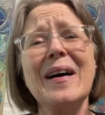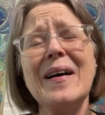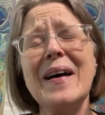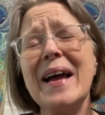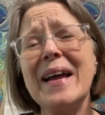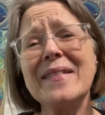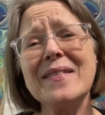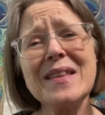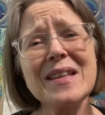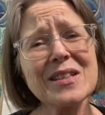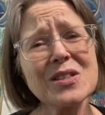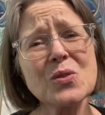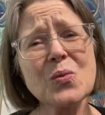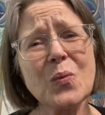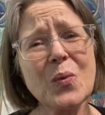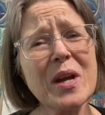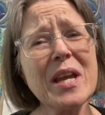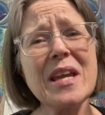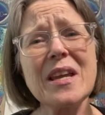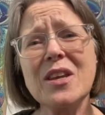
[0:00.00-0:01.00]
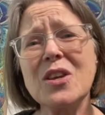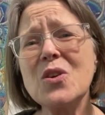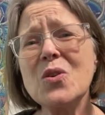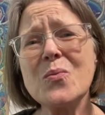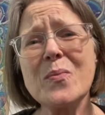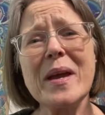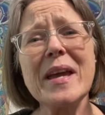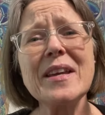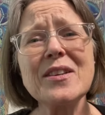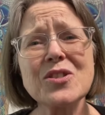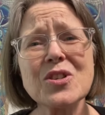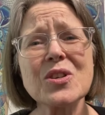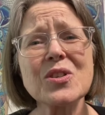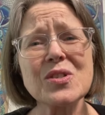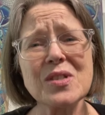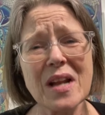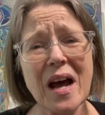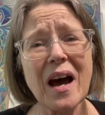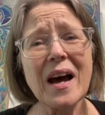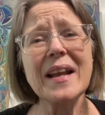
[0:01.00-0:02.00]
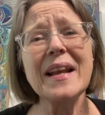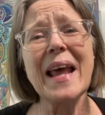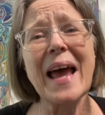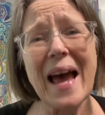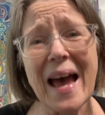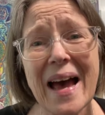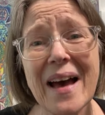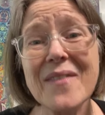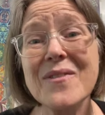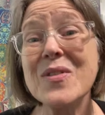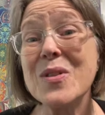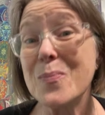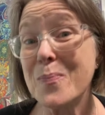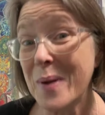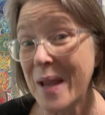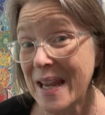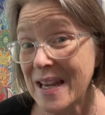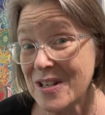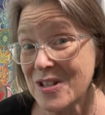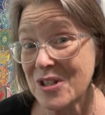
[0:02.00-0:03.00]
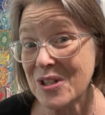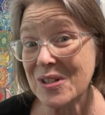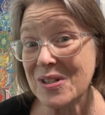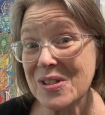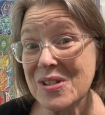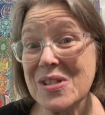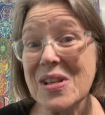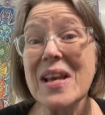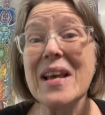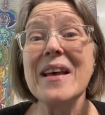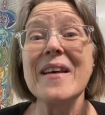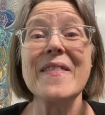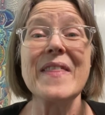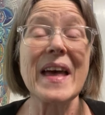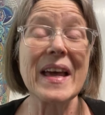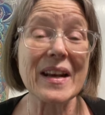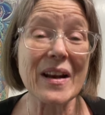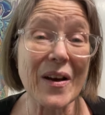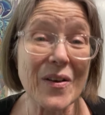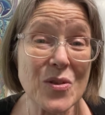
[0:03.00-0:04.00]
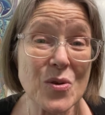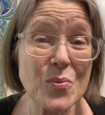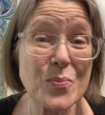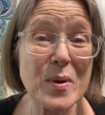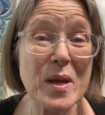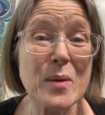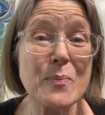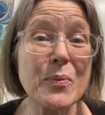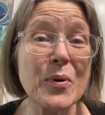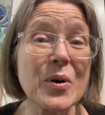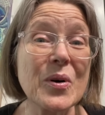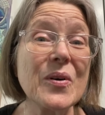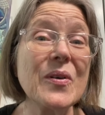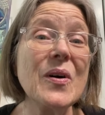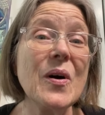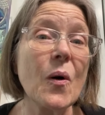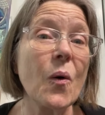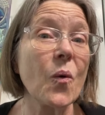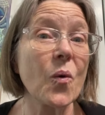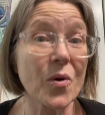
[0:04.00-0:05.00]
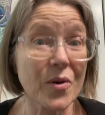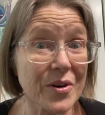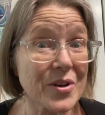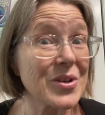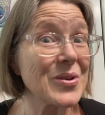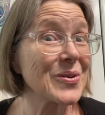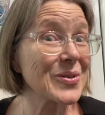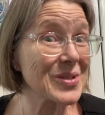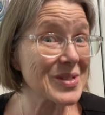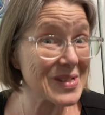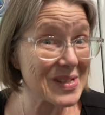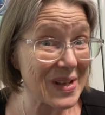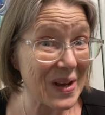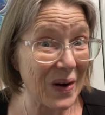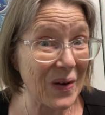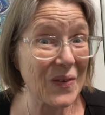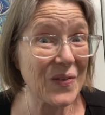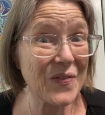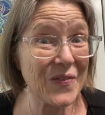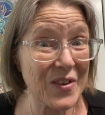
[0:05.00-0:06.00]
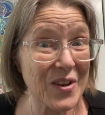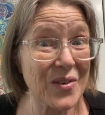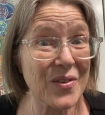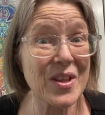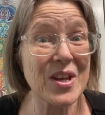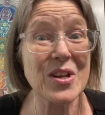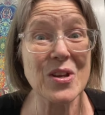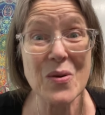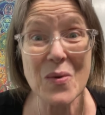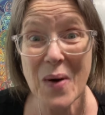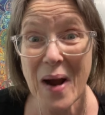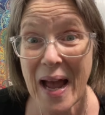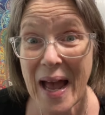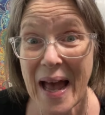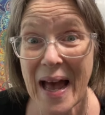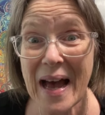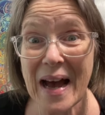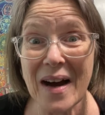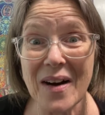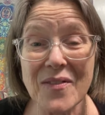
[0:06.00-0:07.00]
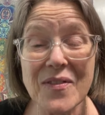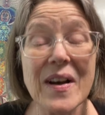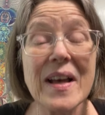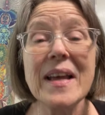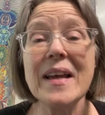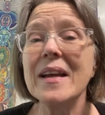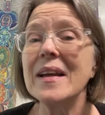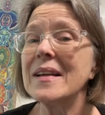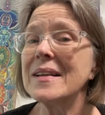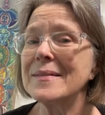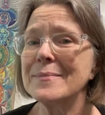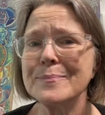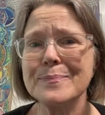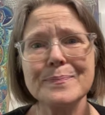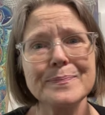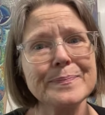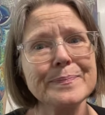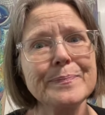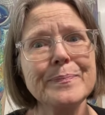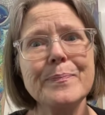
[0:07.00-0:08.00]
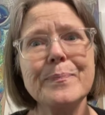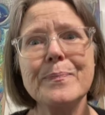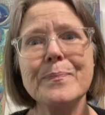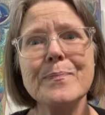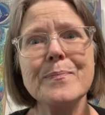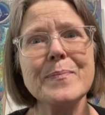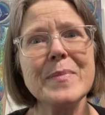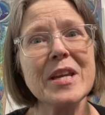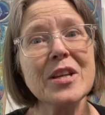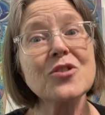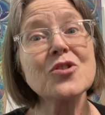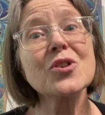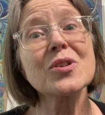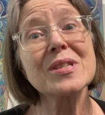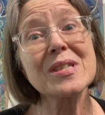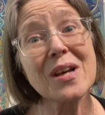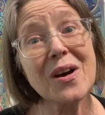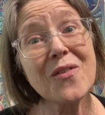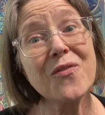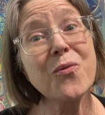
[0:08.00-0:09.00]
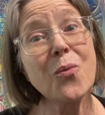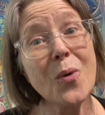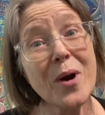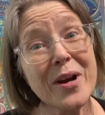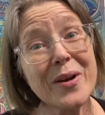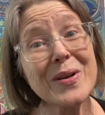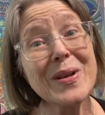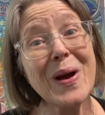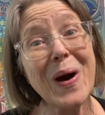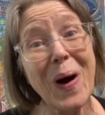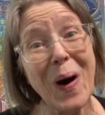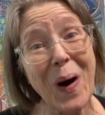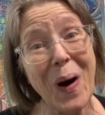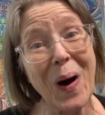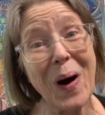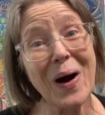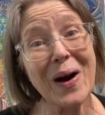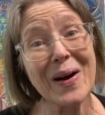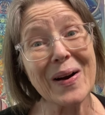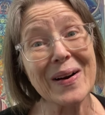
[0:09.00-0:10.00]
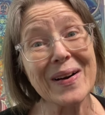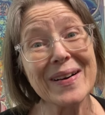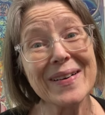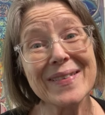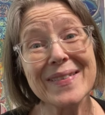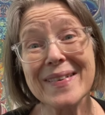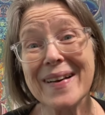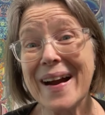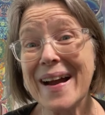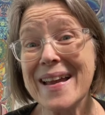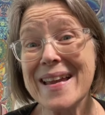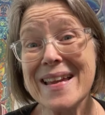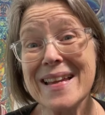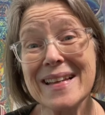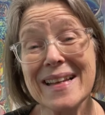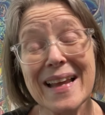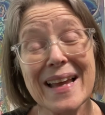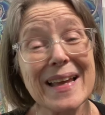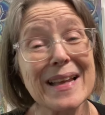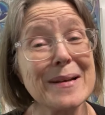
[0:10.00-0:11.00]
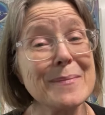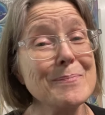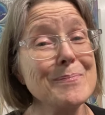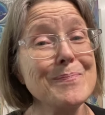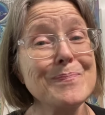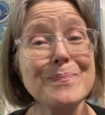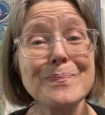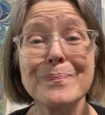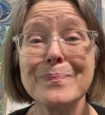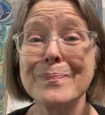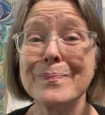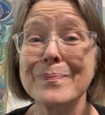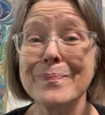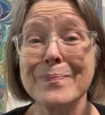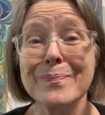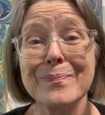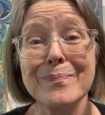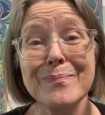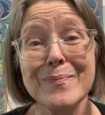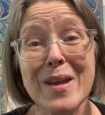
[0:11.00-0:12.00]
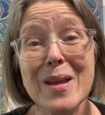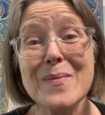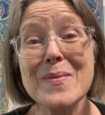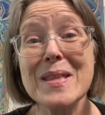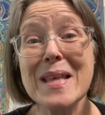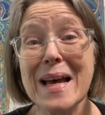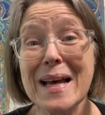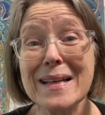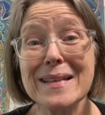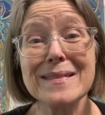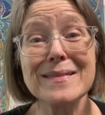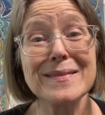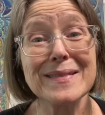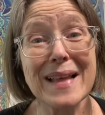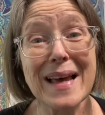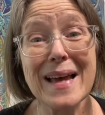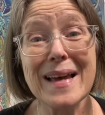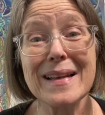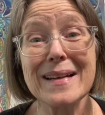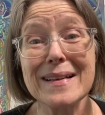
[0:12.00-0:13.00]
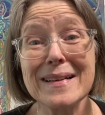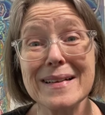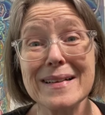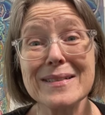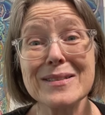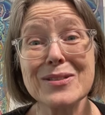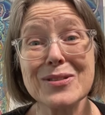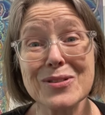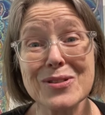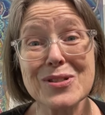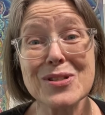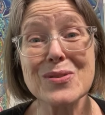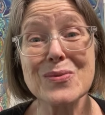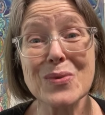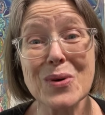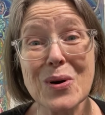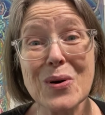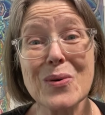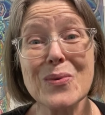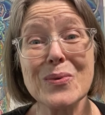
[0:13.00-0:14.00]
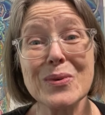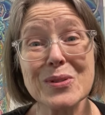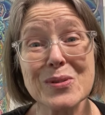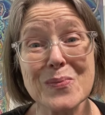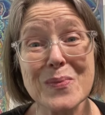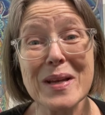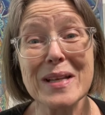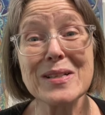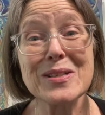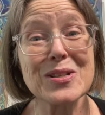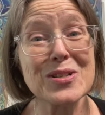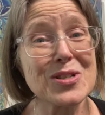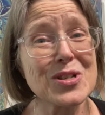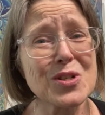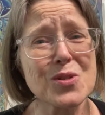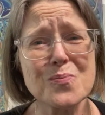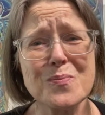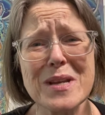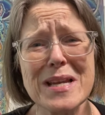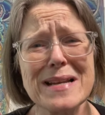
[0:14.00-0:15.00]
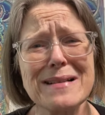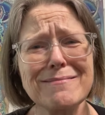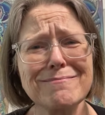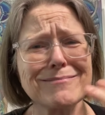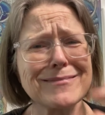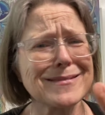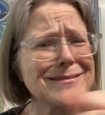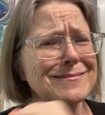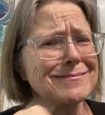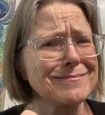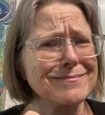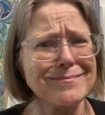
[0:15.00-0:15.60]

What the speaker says: And this week, you may just not have the patience that other people or yourself feel that you have. Meet yourself where you are, right? And maybe that Tootsie Roll was meant to just be